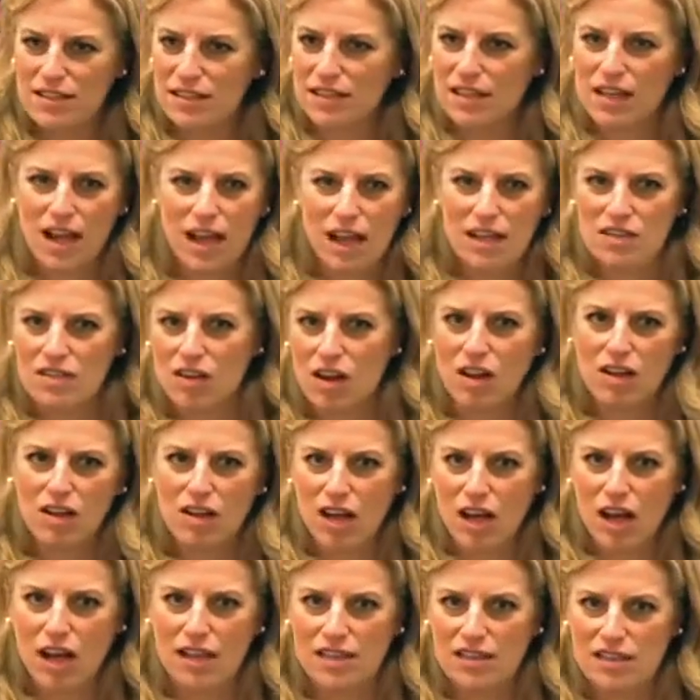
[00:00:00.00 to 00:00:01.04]
and it has all
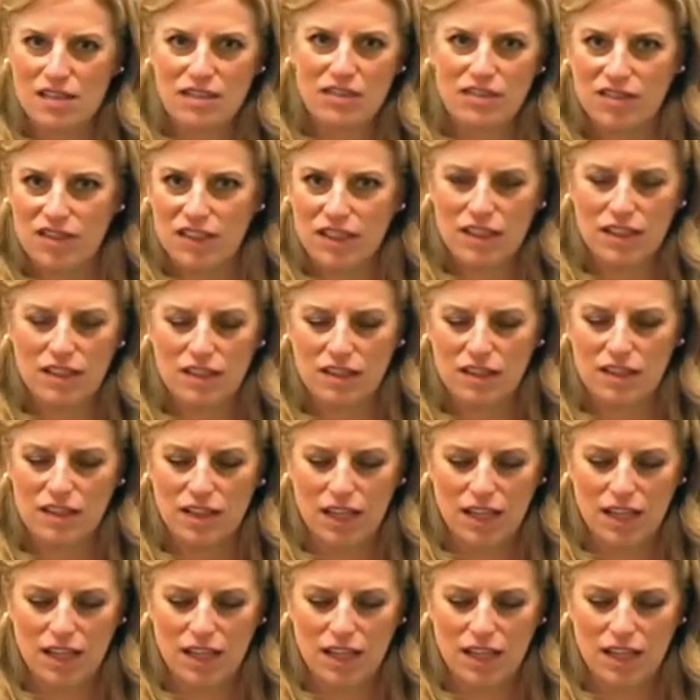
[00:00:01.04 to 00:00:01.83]
kinds of little,